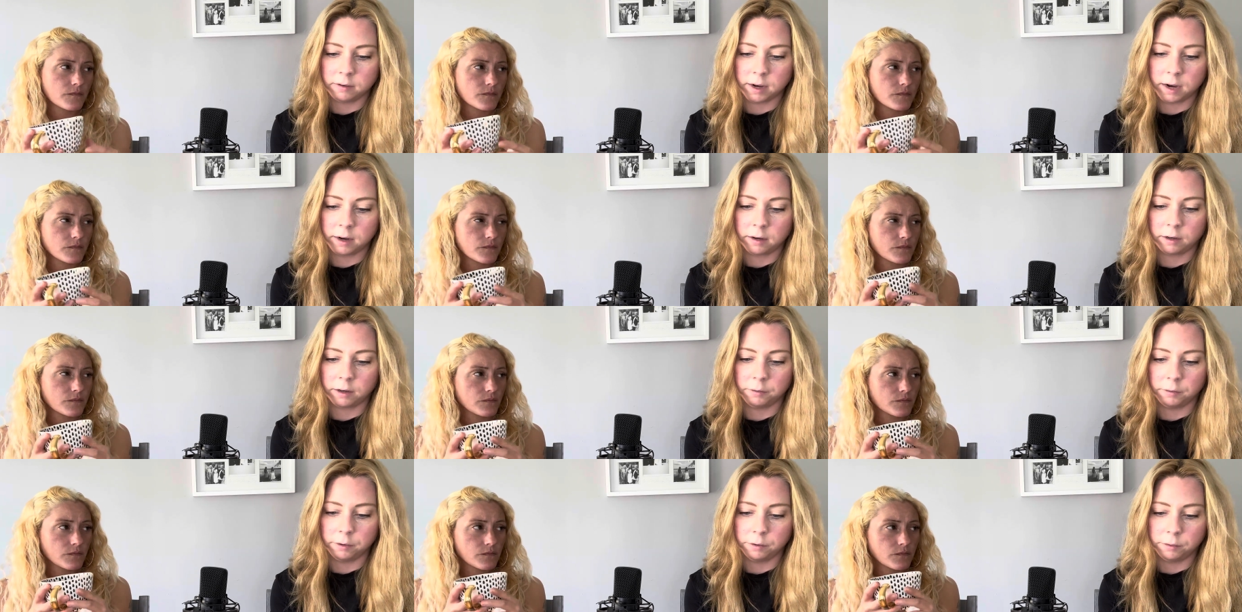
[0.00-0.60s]

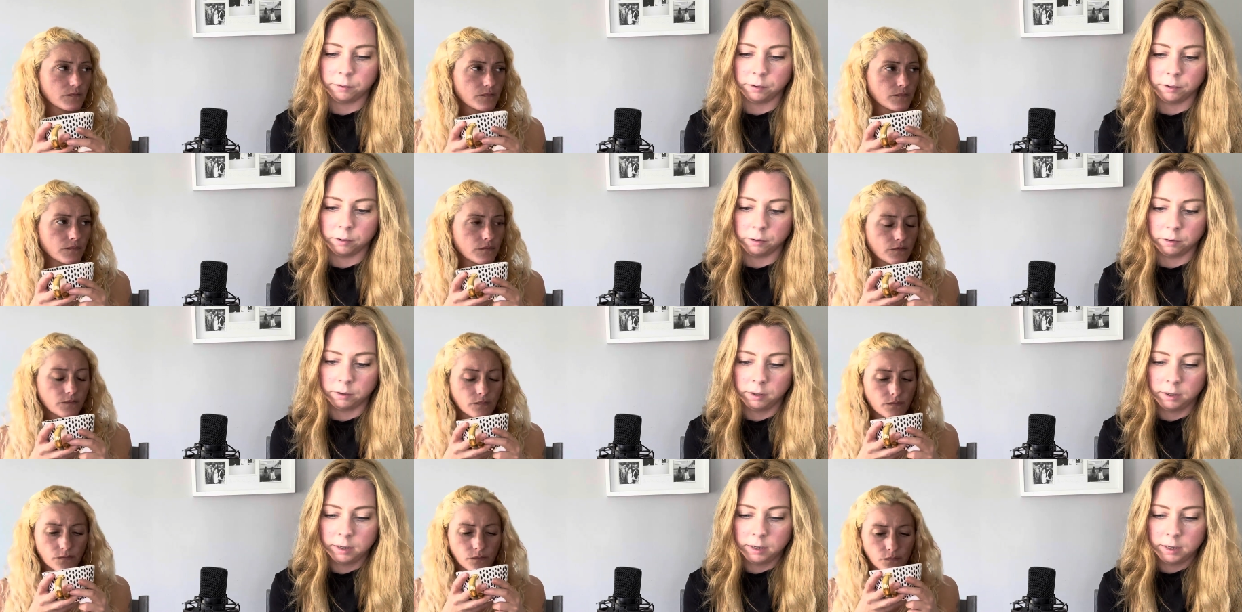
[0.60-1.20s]
Speaker 1: accurate or
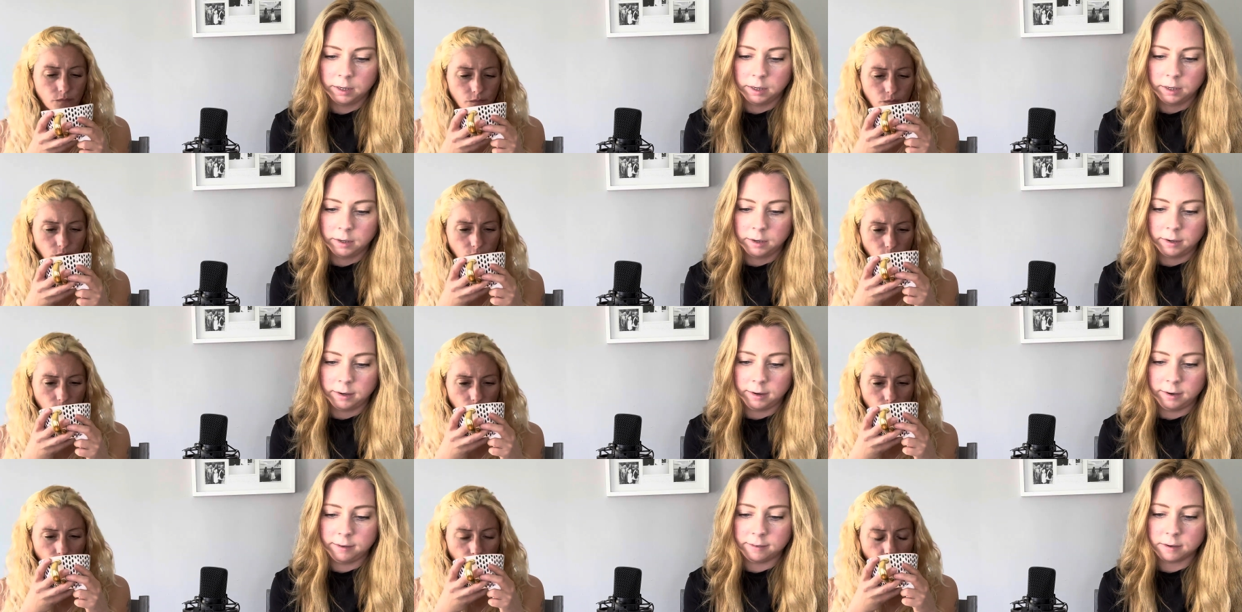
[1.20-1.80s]
not.
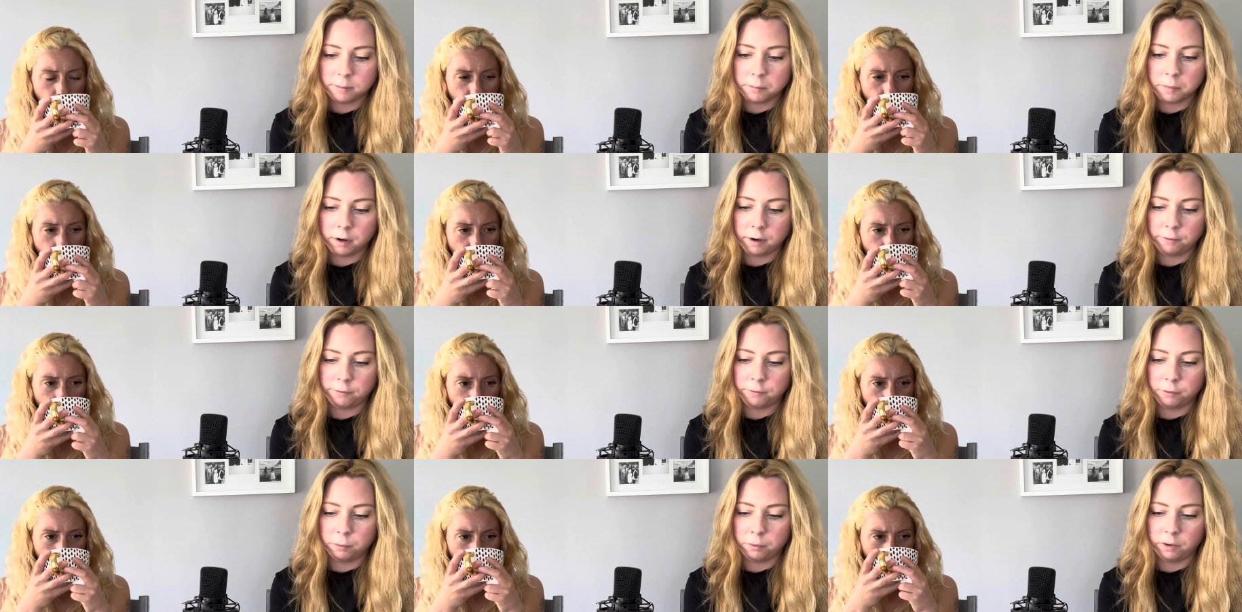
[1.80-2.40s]
Is it my
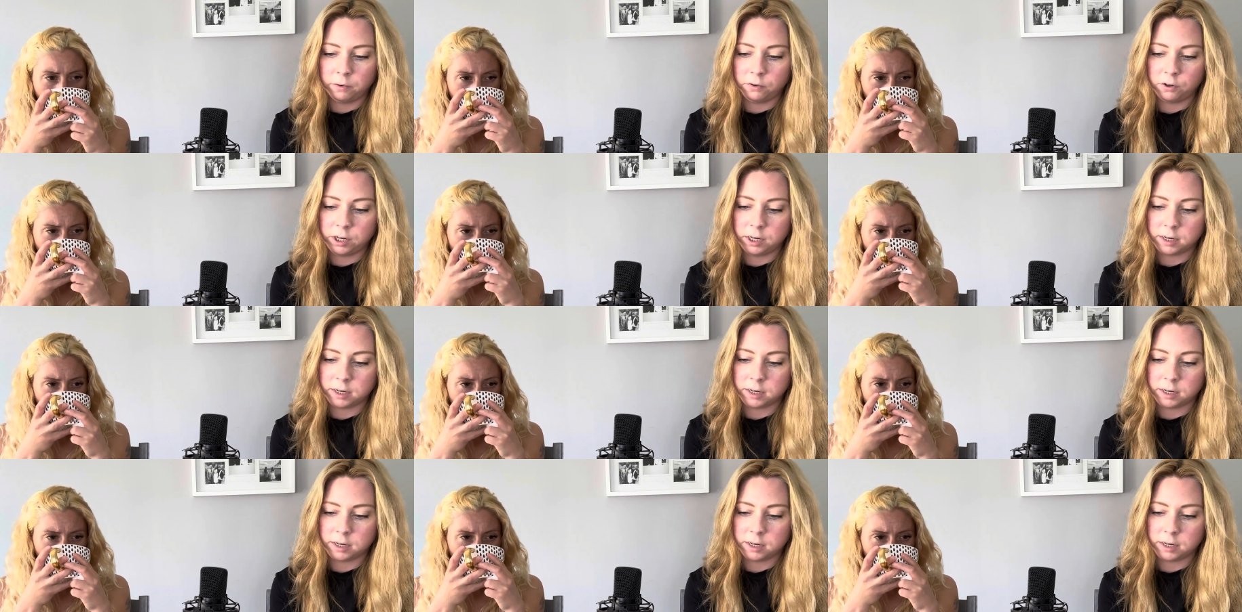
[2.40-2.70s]
fault if she